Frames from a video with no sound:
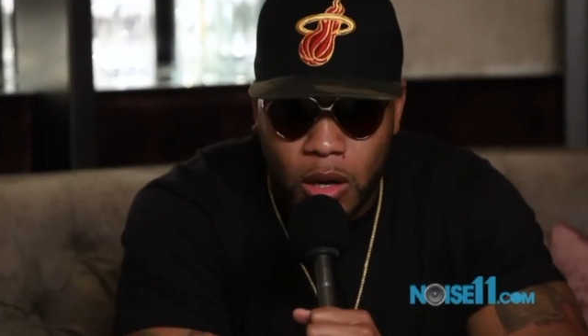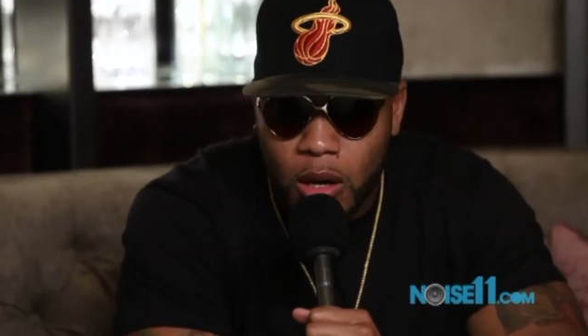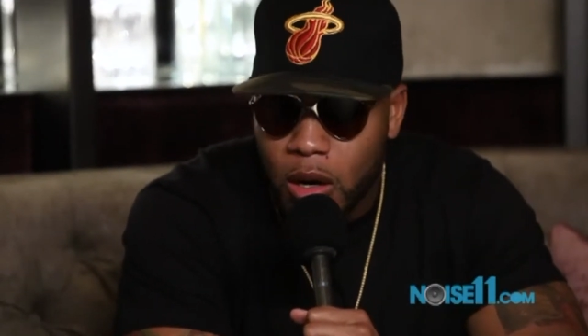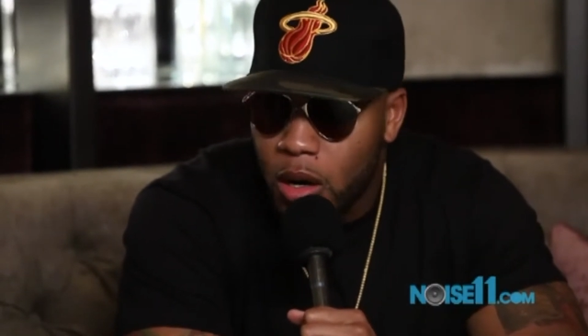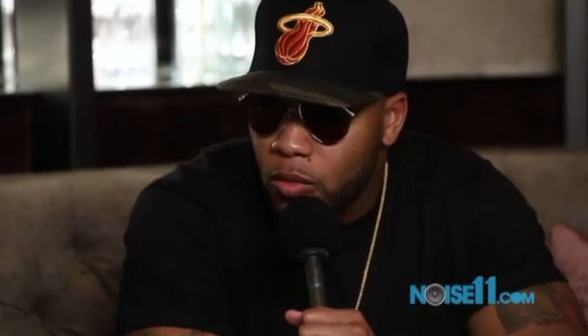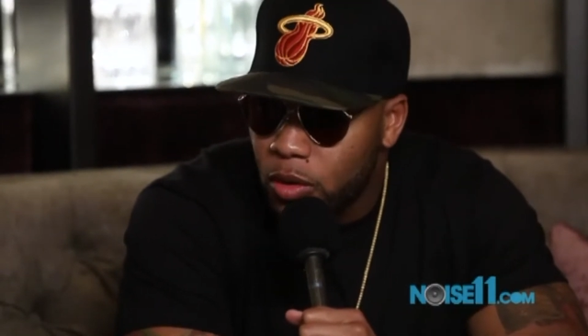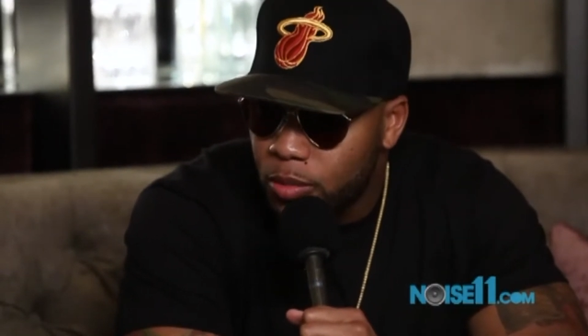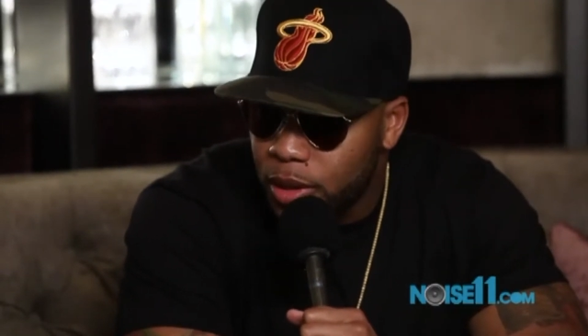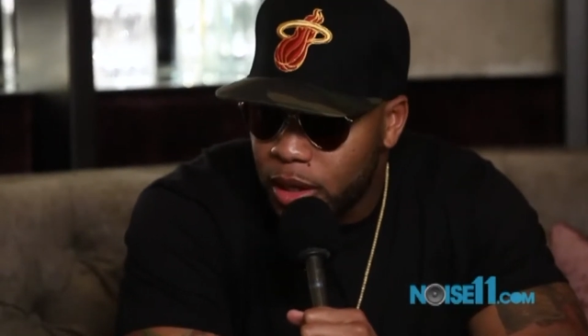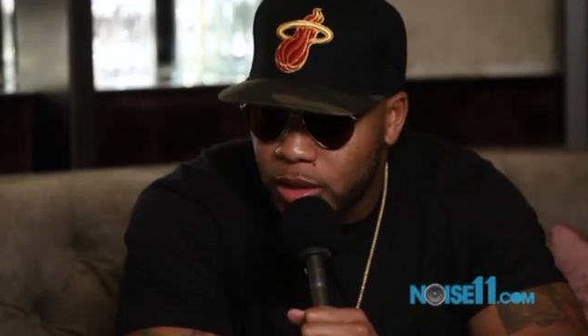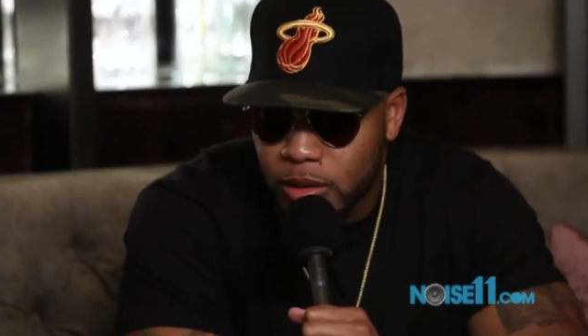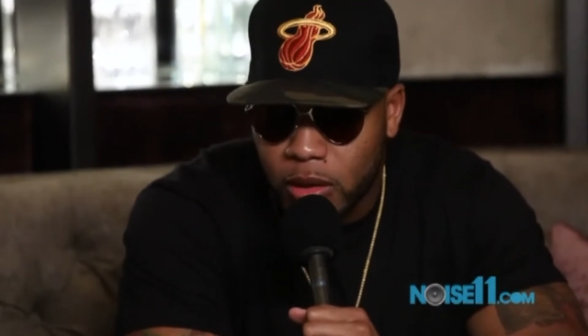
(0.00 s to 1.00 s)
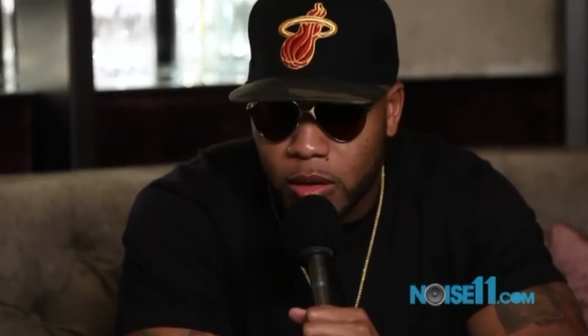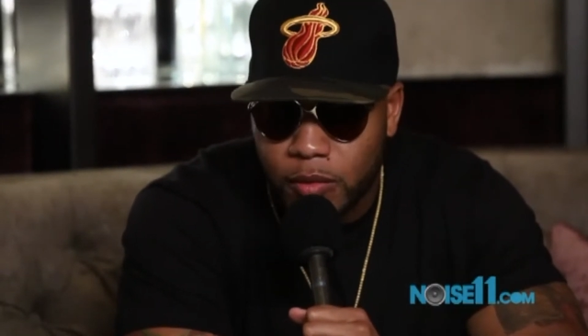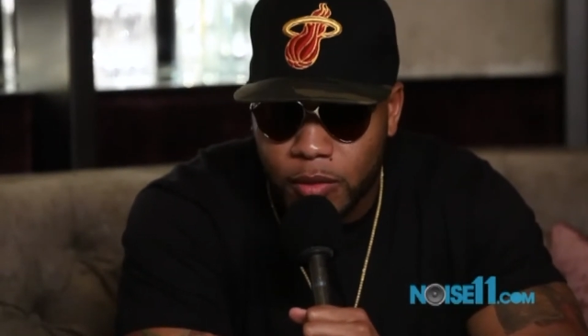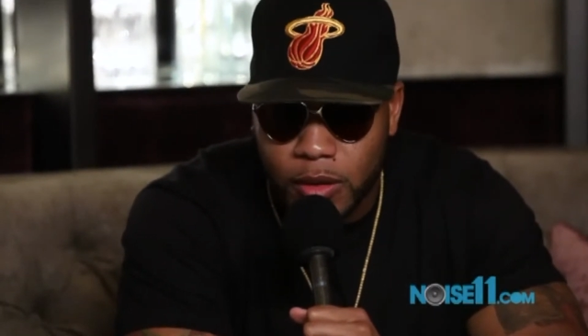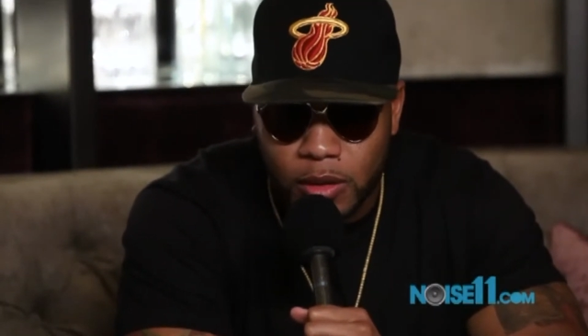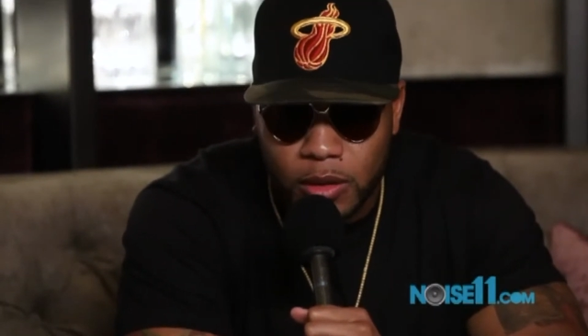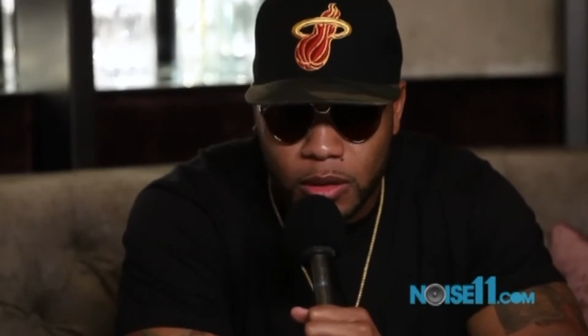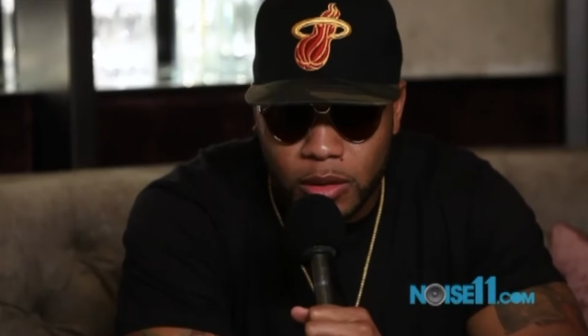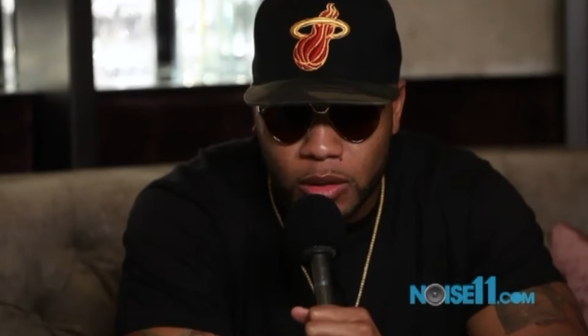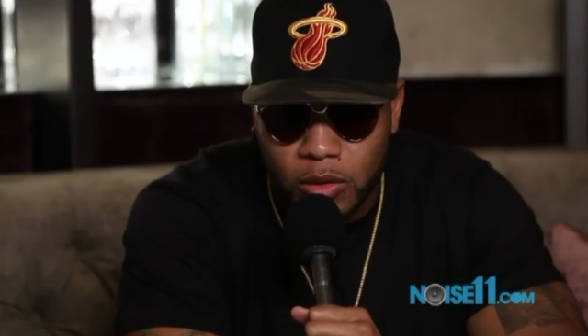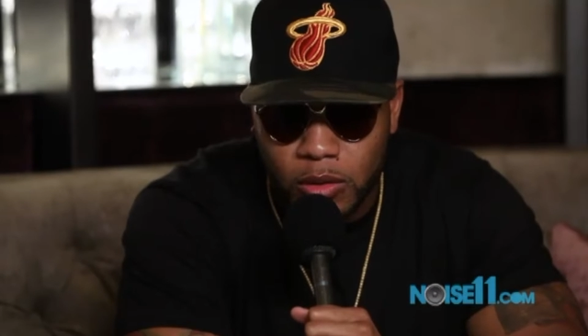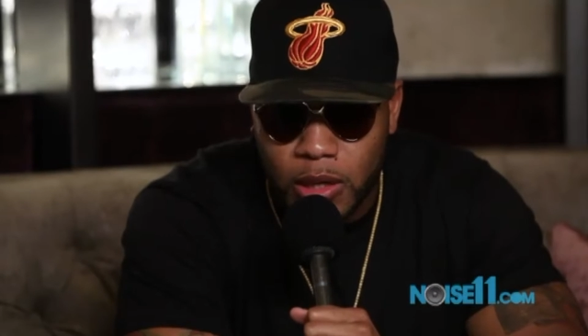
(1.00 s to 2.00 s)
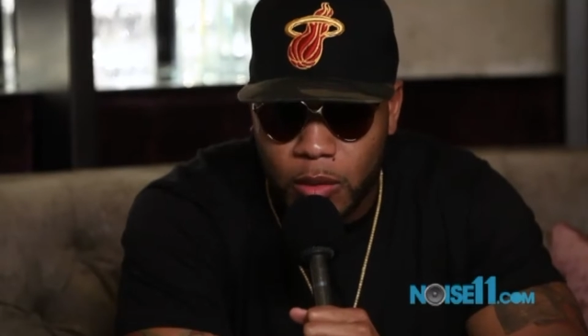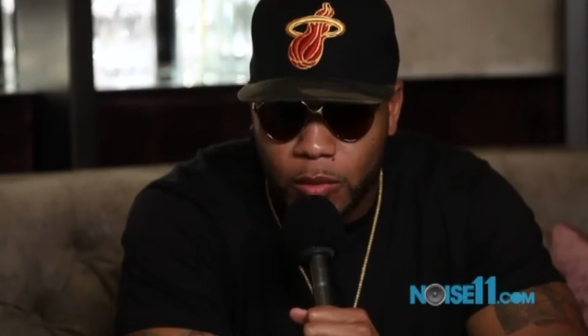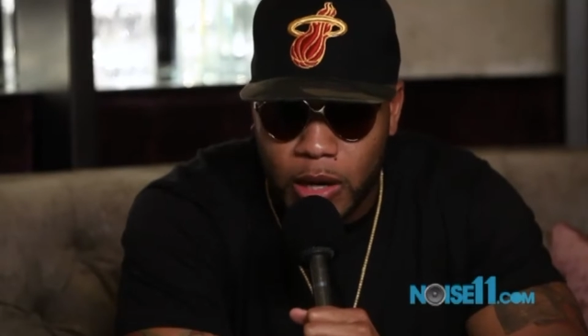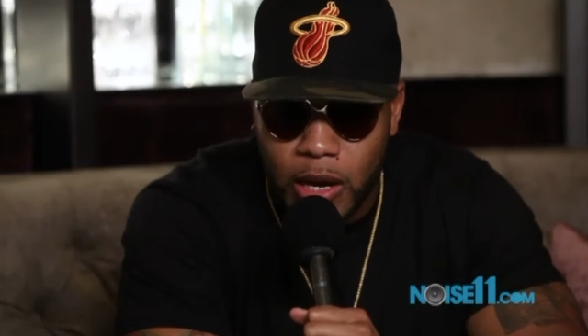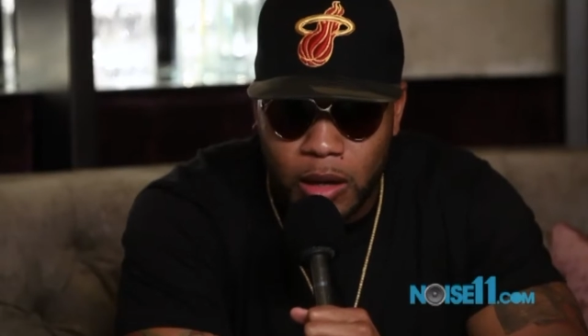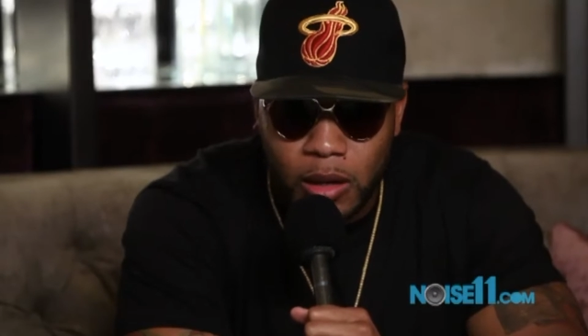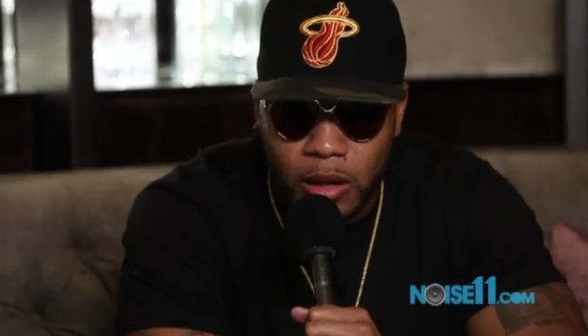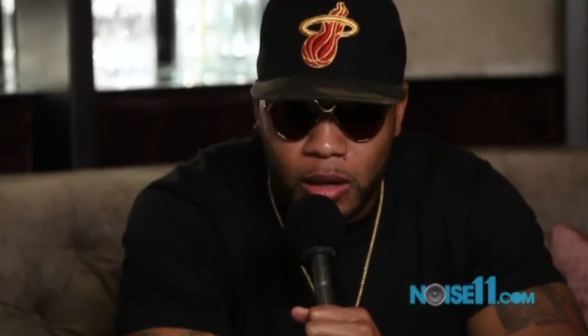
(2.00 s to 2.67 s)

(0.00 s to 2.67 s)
hard work pays off, and it shows that when I,